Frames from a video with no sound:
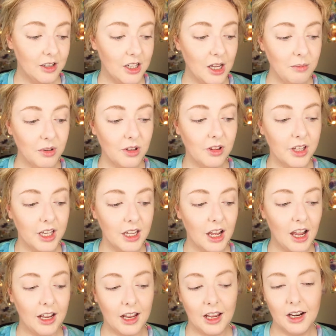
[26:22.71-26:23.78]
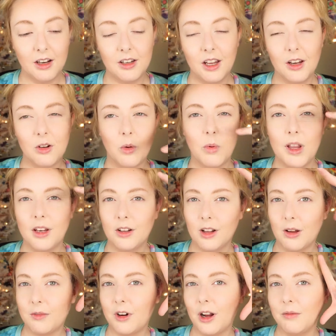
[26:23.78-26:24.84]
Typically, I kind of tend to wait till
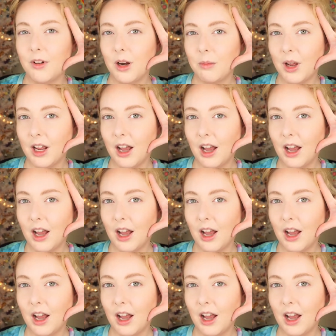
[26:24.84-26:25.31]
after I've done my